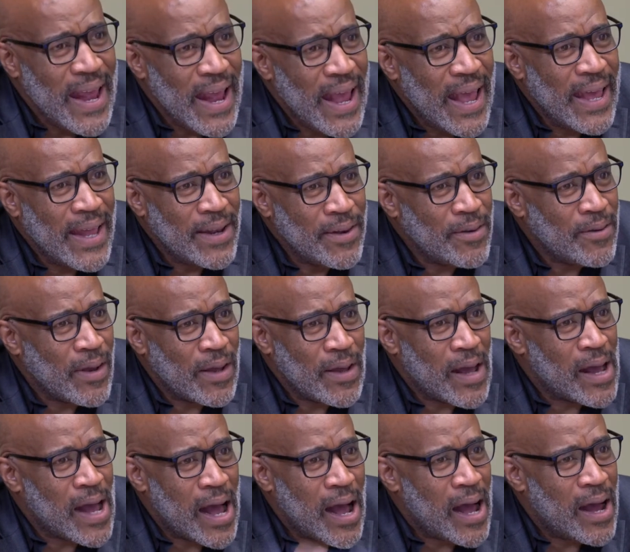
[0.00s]
and
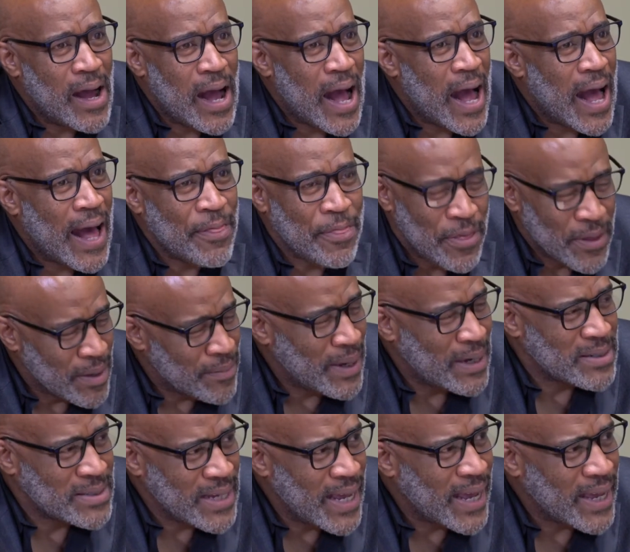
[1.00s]
I think
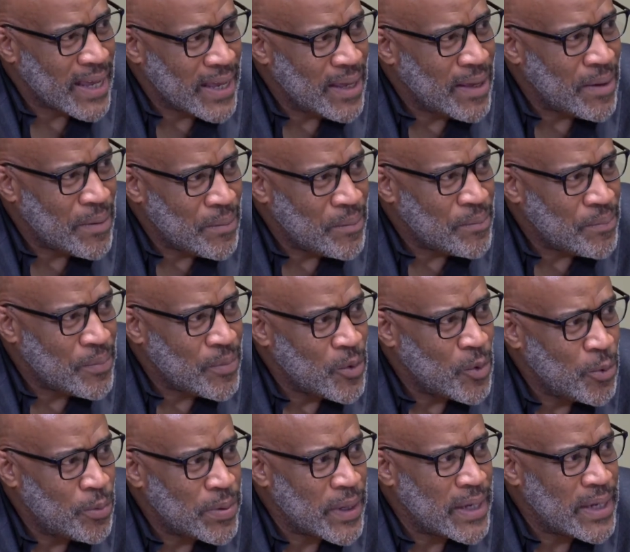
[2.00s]
about Jack Kemp,
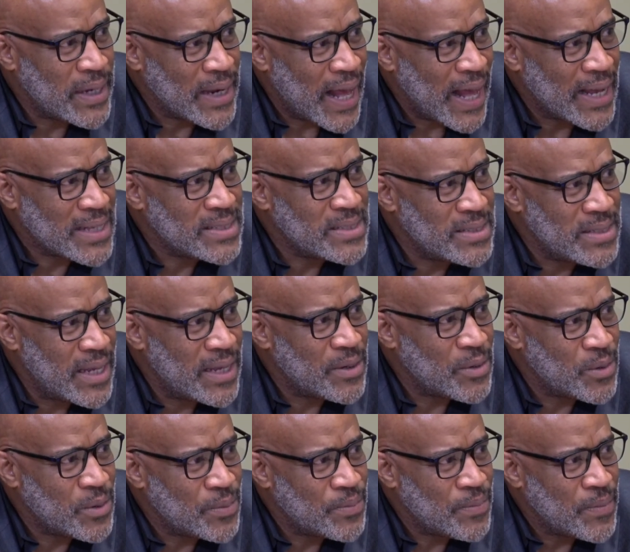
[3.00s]
who played at
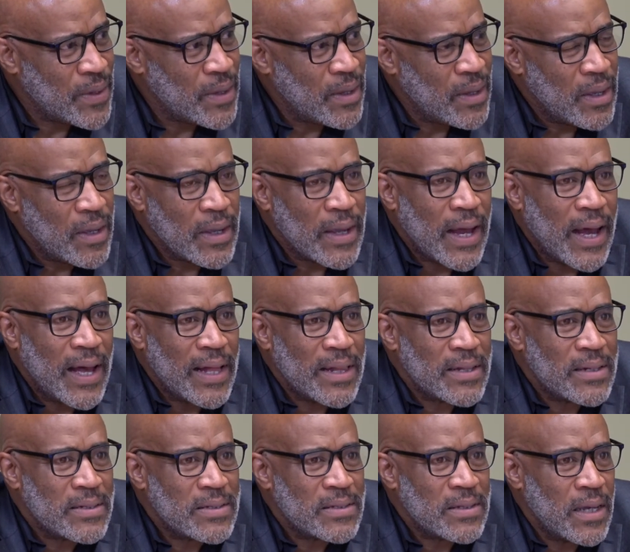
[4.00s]
Occidental
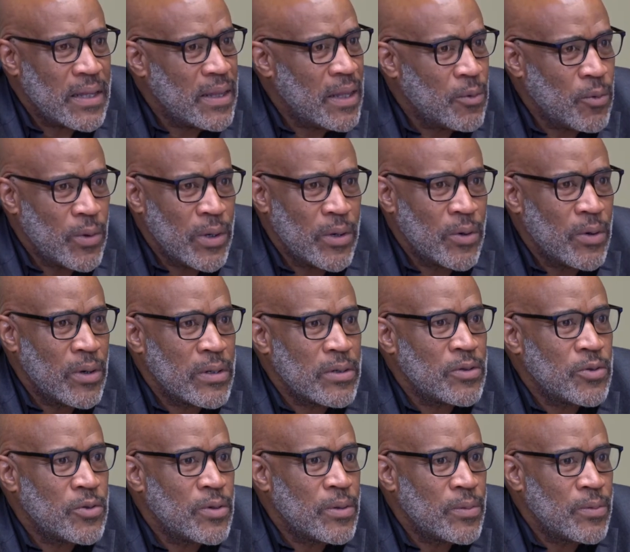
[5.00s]
College and then went on
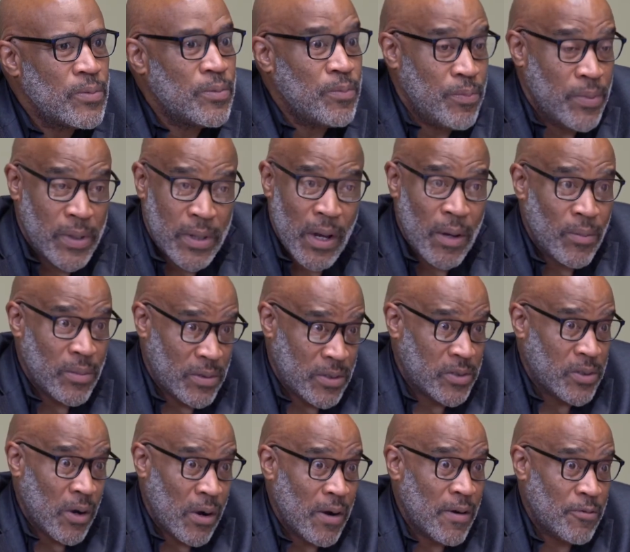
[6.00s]
to become a
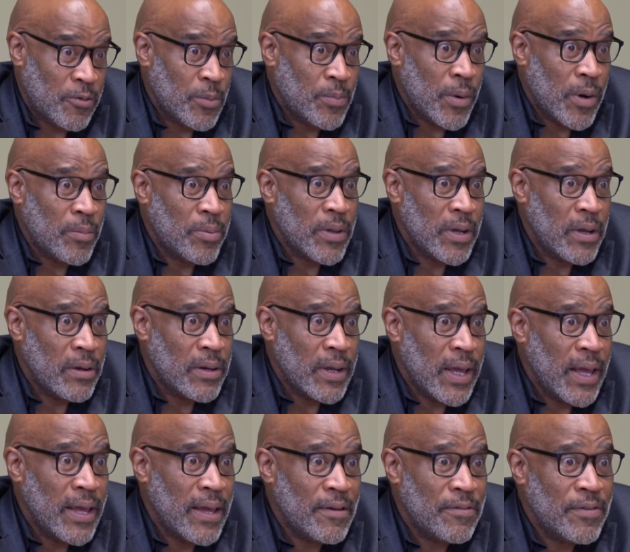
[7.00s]
star football player in the
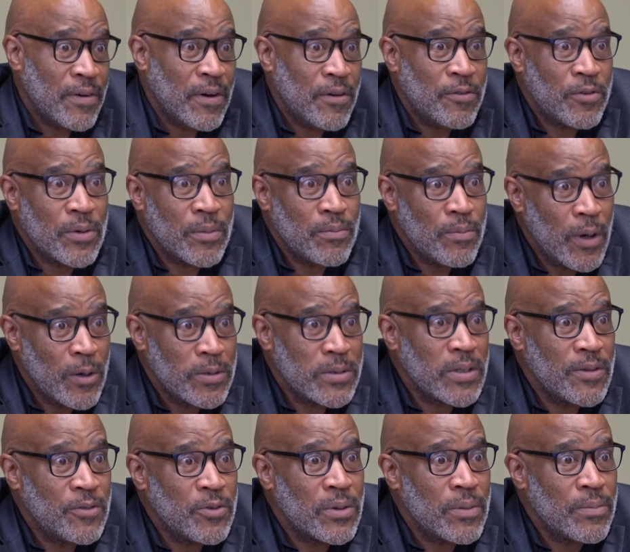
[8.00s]
AFL mostly
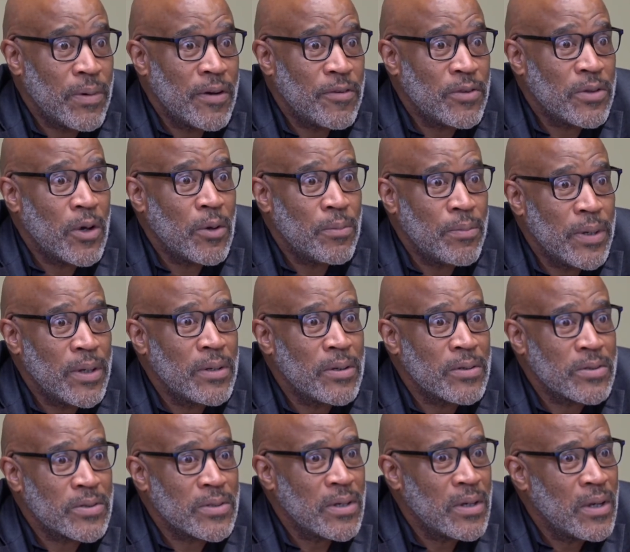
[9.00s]
for the Buffalo
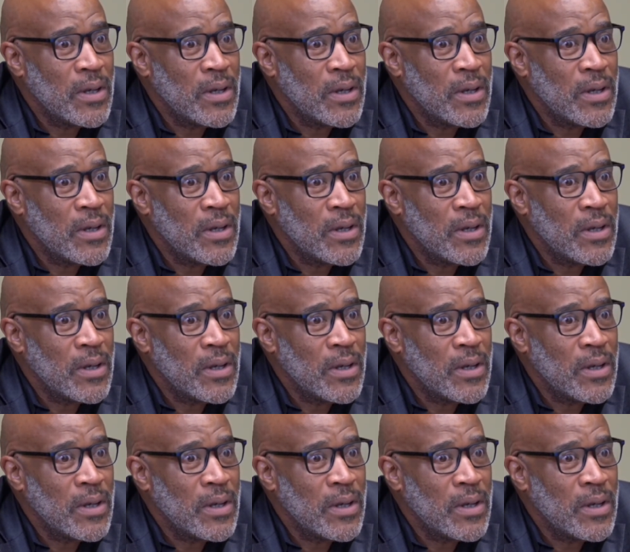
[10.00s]
Bills.